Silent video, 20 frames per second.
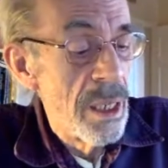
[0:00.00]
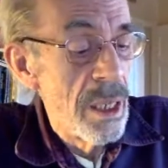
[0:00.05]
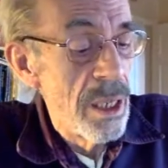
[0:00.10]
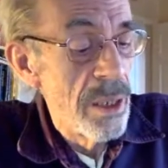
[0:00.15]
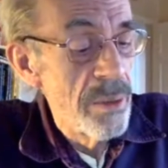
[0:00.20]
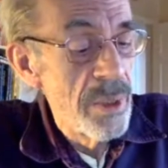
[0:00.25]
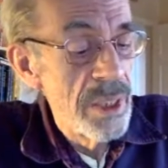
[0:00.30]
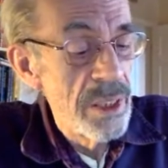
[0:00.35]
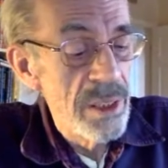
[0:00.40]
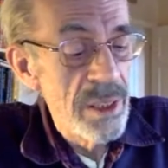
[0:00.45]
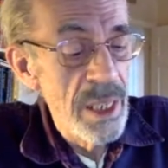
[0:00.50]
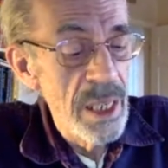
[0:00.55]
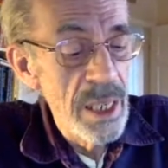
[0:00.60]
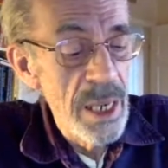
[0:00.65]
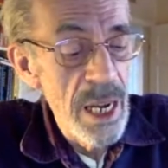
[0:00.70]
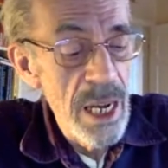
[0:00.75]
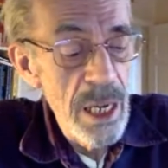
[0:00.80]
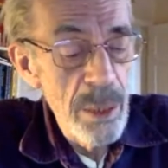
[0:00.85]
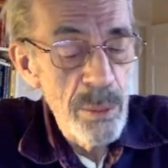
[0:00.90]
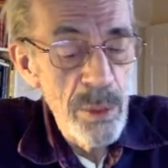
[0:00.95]
of these dead
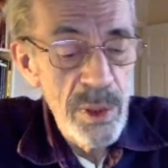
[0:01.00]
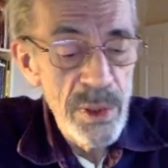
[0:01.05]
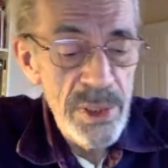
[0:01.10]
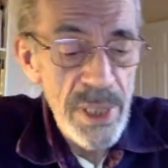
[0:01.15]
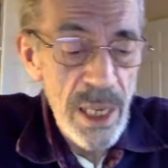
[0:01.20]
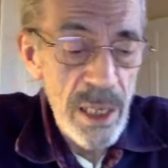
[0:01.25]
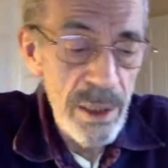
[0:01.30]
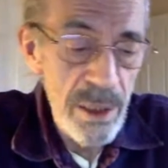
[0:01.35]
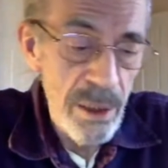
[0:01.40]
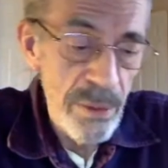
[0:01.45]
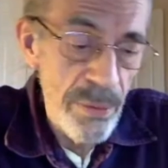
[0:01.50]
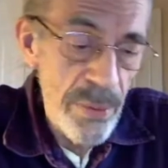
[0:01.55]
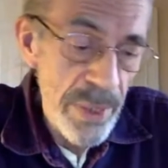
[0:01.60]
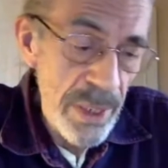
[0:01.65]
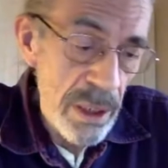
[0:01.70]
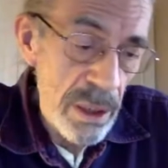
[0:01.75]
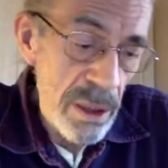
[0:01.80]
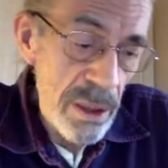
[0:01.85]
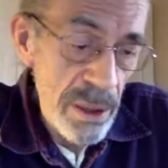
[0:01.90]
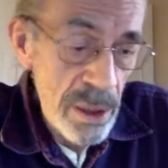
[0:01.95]
animals out in the
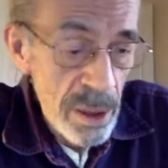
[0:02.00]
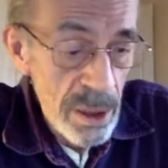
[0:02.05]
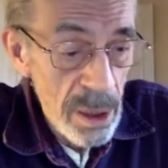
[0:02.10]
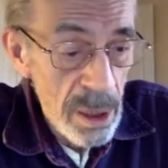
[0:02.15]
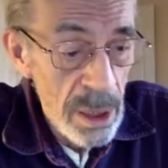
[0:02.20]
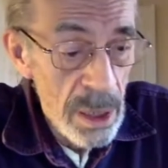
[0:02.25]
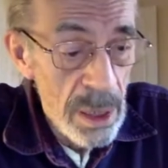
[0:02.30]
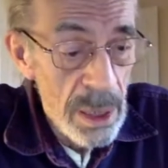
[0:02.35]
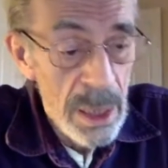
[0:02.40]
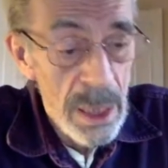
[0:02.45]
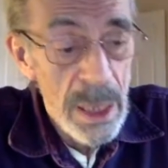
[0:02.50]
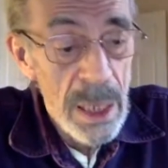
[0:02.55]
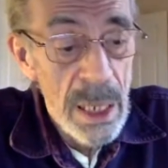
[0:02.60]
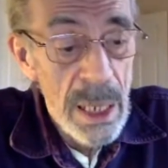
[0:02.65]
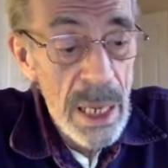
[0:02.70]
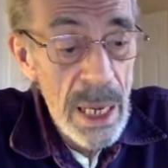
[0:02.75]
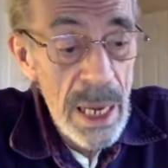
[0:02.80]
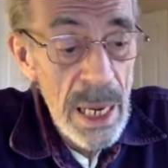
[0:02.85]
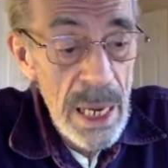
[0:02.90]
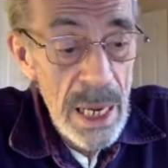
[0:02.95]
fields,
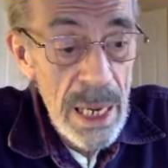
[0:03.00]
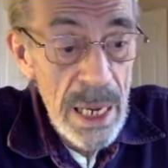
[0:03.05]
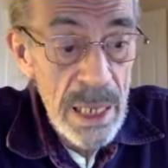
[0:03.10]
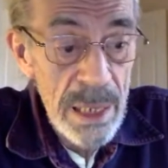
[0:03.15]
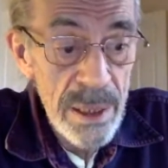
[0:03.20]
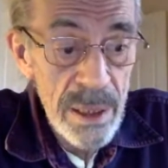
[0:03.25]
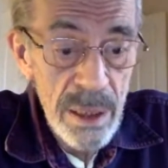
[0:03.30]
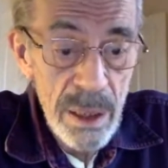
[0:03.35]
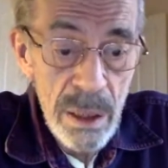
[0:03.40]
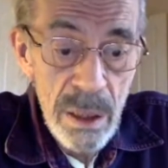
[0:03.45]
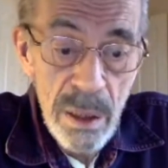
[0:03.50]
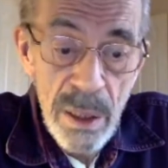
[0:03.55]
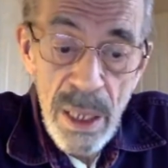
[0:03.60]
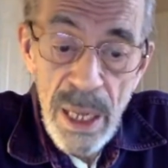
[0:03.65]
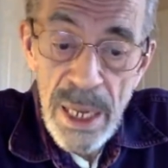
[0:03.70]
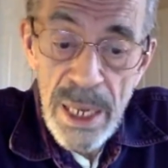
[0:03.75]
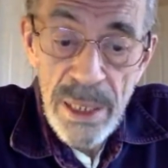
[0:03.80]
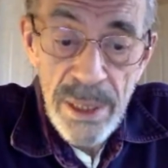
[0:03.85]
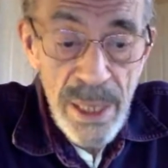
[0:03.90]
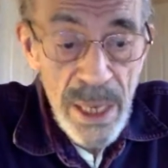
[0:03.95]
and they're
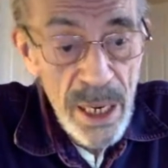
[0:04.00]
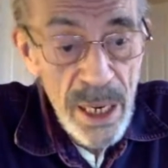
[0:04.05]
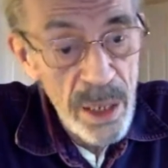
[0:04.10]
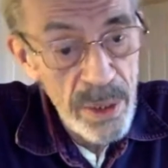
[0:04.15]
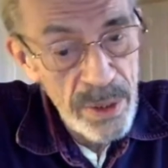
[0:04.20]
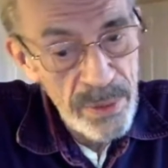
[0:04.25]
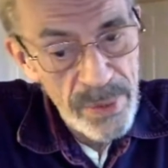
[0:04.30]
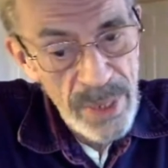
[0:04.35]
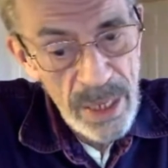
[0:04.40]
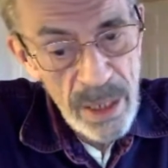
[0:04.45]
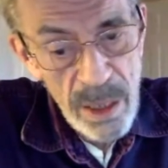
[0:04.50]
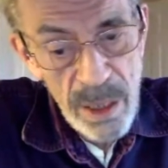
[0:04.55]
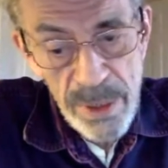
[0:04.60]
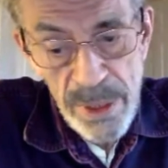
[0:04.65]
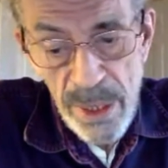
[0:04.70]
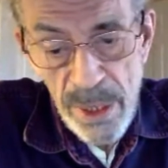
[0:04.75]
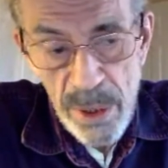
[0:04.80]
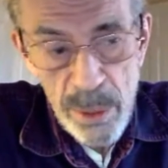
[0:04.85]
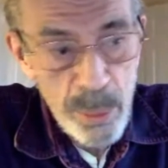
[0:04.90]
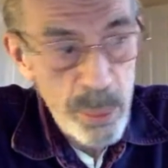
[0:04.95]
lying there, and you've got all
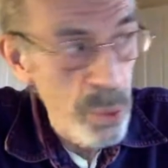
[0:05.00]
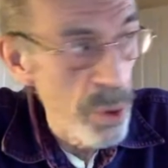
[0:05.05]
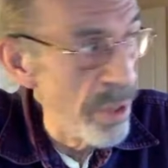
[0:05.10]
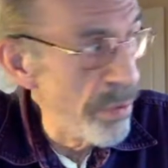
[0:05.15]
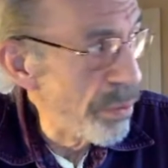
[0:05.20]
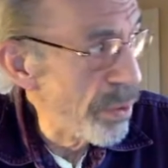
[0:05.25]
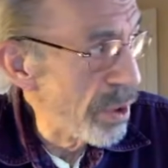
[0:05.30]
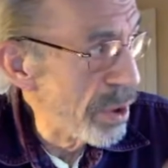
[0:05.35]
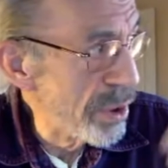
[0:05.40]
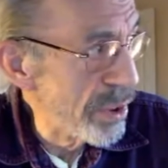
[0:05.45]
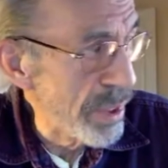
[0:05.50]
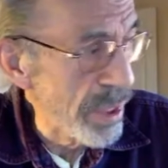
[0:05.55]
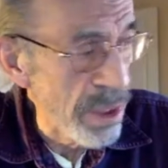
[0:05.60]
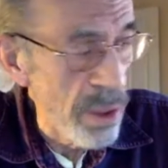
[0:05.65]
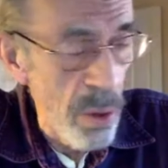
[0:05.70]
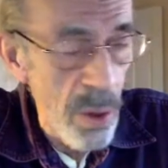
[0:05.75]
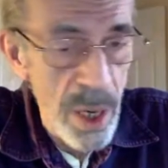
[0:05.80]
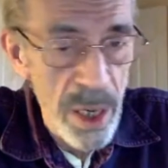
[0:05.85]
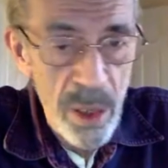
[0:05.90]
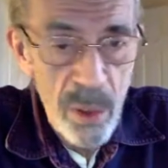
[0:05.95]
the other peripherals that
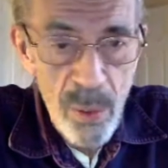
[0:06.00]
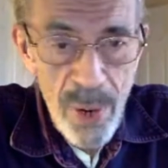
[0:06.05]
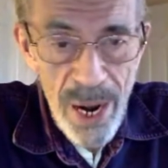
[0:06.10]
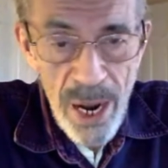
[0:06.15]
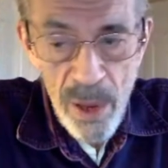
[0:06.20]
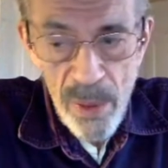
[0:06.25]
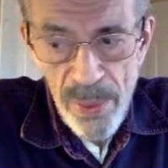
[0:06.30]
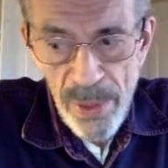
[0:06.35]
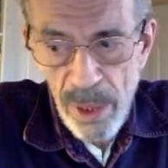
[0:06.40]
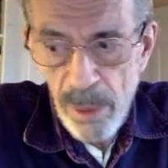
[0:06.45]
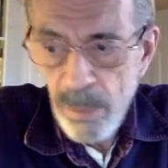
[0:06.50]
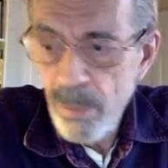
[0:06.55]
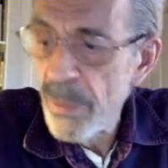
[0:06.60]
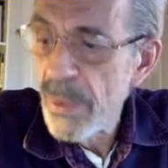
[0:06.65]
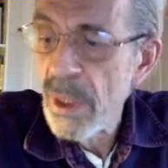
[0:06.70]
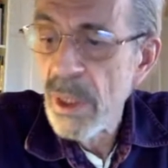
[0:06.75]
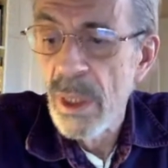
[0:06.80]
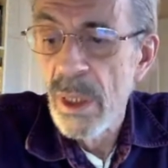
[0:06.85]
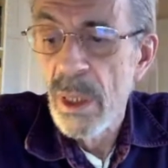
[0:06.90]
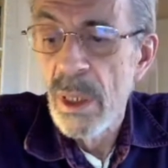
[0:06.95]
go on around them,
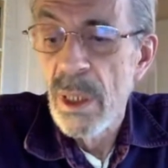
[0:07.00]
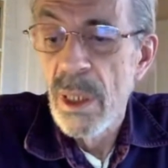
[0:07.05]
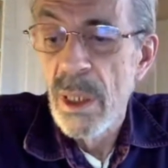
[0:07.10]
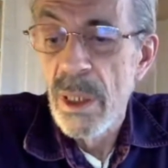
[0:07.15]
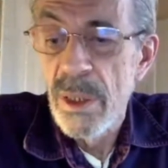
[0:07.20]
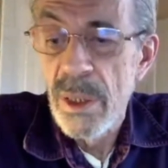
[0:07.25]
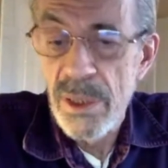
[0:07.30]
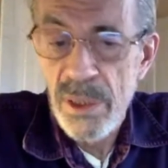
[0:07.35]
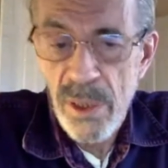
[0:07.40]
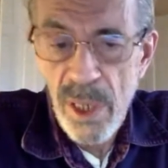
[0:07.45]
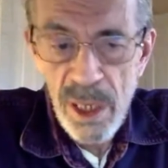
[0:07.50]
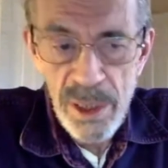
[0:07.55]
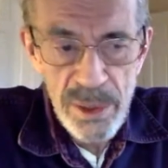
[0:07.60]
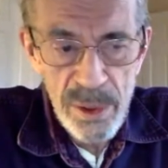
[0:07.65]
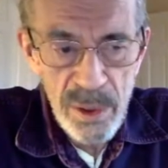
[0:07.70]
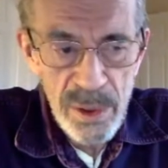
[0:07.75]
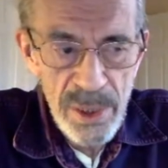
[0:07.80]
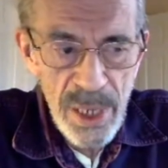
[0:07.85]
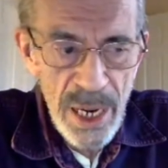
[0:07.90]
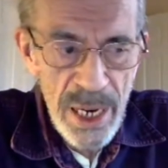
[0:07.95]
the
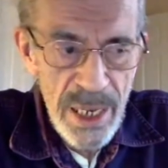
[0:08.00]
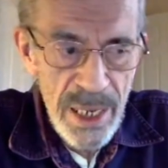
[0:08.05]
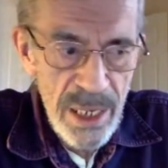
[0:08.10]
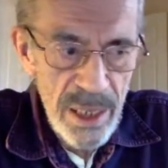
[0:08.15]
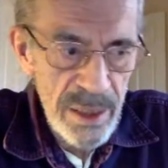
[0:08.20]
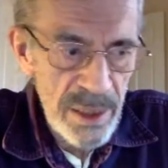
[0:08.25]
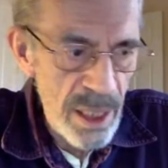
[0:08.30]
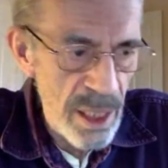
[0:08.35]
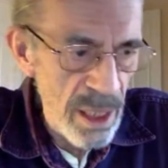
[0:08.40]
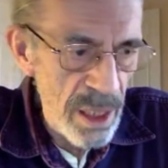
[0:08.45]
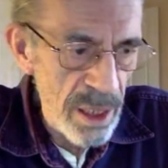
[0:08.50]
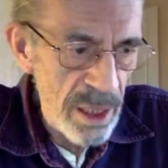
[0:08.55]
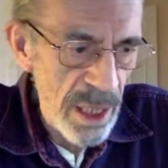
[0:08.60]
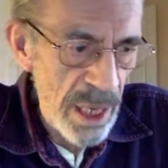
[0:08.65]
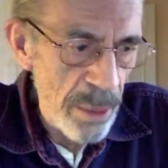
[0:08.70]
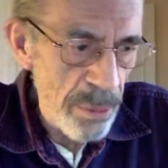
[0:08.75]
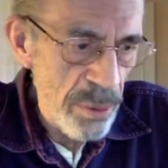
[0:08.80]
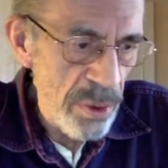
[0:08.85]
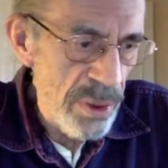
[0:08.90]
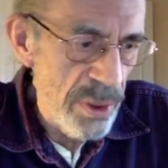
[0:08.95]
saucer sightings, the
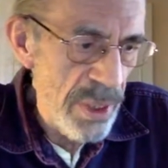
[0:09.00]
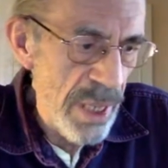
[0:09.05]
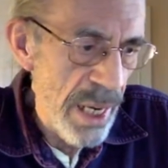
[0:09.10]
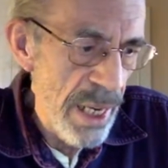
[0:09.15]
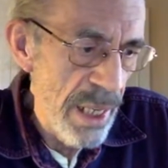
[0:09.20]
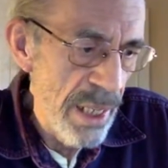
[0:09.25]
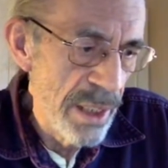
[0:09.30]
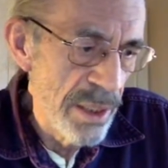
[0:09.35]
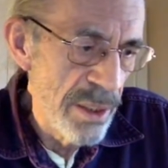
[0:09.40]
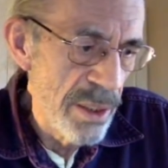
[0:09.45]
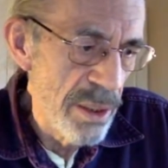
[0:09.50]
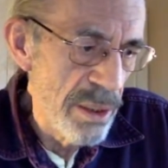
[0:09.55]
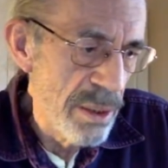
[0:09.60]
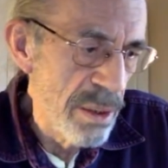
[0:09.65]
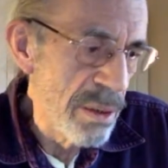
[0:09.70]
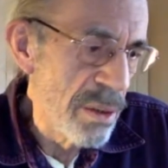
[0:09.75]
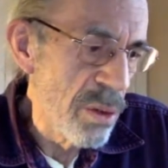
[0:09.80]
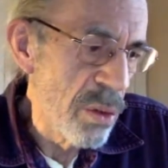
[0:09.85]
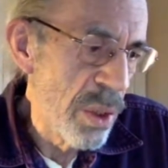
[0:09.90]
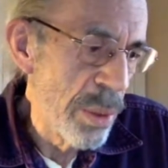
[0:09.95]
helicopter sightings, the
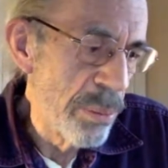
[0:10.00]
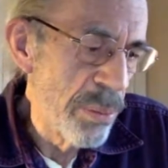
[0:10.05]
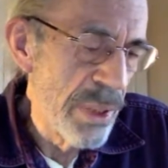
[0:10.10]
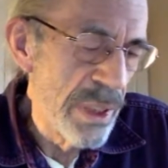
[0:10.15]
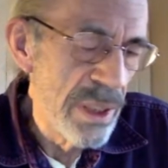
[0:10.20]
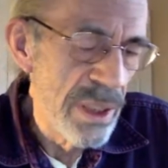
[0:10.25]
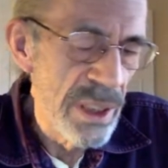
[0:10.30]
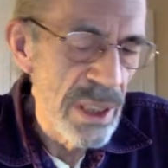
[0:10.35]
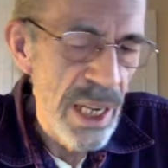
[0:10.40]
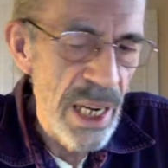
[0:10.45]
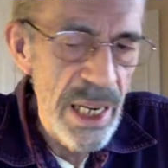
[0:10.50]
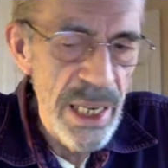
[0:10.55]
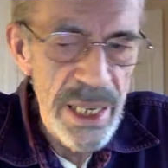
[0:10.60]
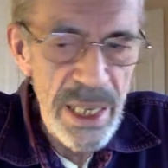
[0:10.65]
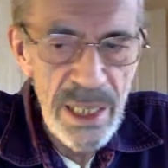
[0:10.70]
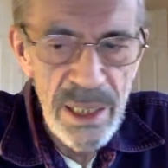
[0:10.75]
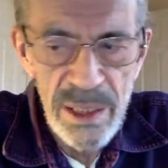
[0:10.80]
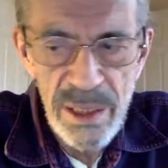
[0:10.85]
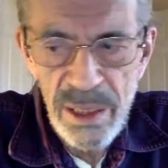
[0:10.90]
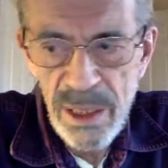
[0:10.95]
cryptid
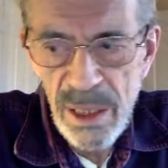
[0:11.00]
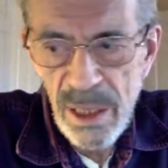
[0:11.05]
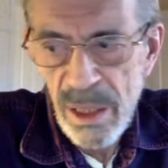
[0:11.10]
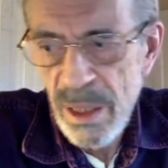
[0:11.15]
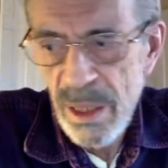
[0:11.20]
sightings,